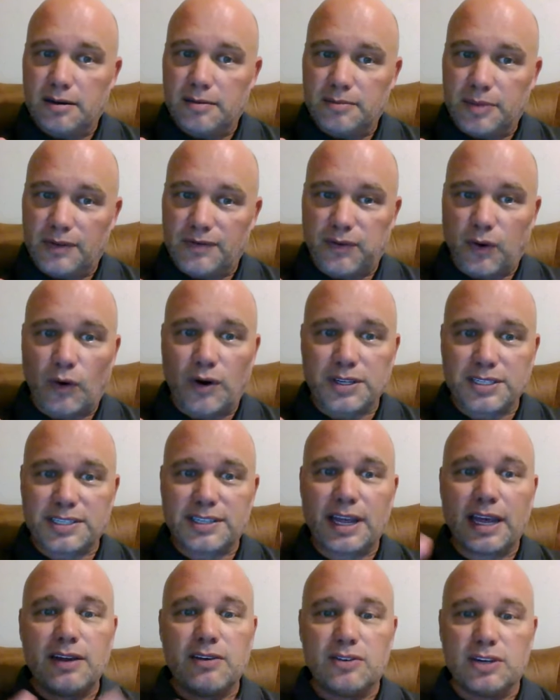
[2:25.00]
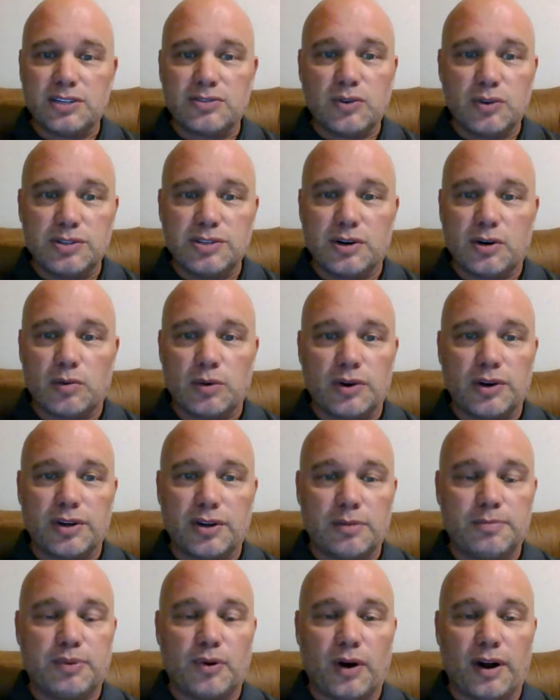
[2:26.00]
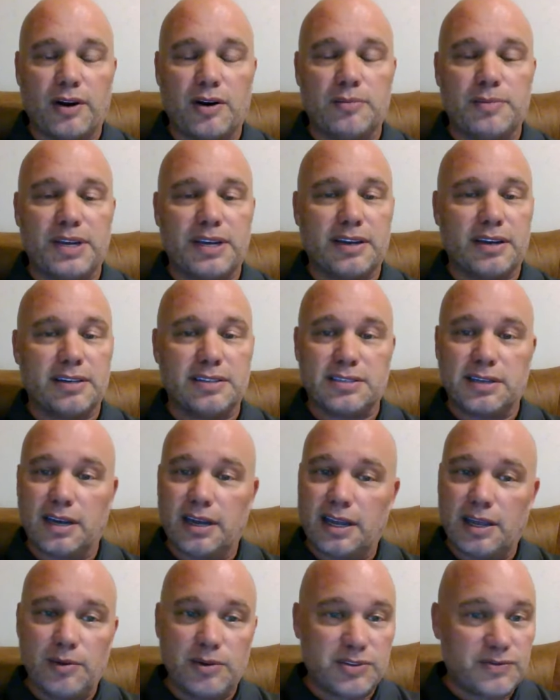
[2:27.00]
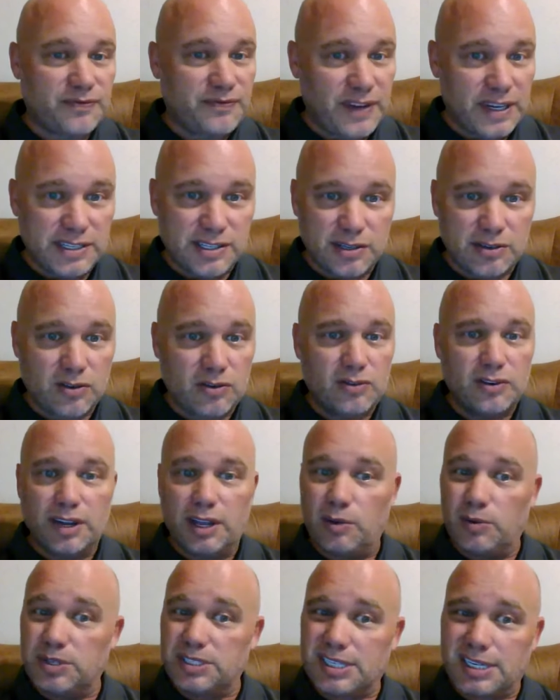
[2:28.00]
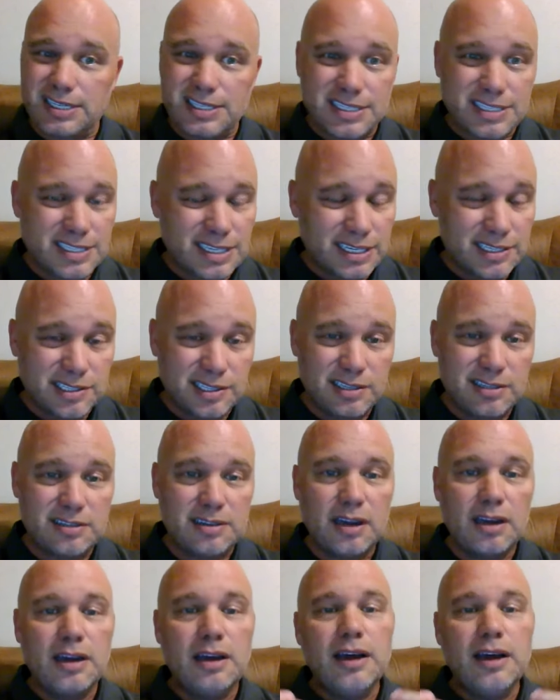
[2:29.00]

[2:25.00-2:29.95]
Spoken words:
But Florida State is losing a really good player because he was physical, he was consistent,